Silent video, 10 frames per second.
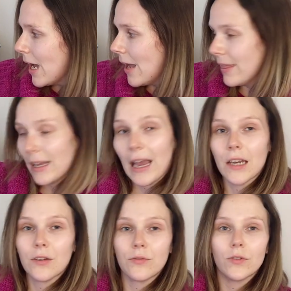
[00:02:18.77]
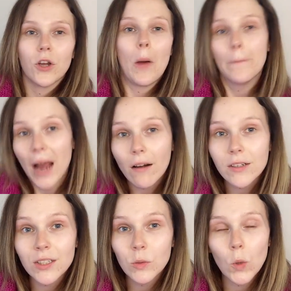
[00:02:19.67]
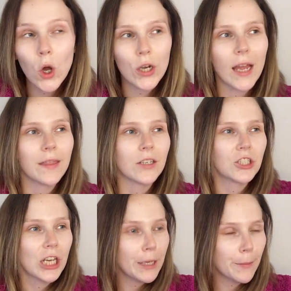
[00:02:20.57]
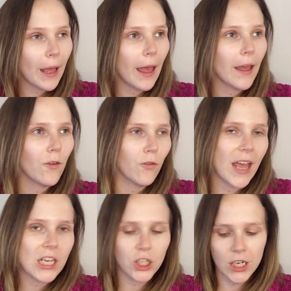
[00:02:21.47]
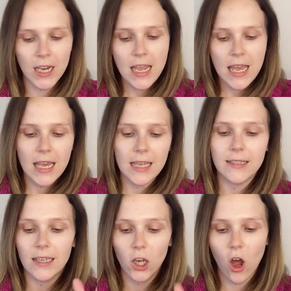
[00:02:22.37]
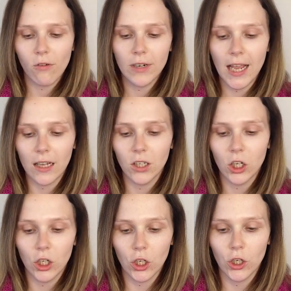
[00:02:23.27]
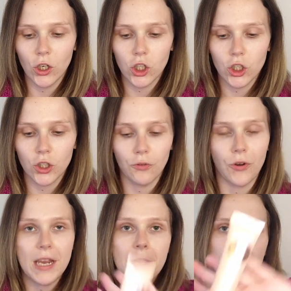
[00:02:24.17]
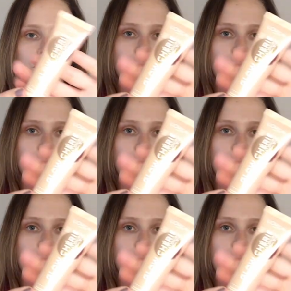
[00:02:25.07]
And the kind of comparison one and the cheaper version is the L'Oreal Glow Cherie.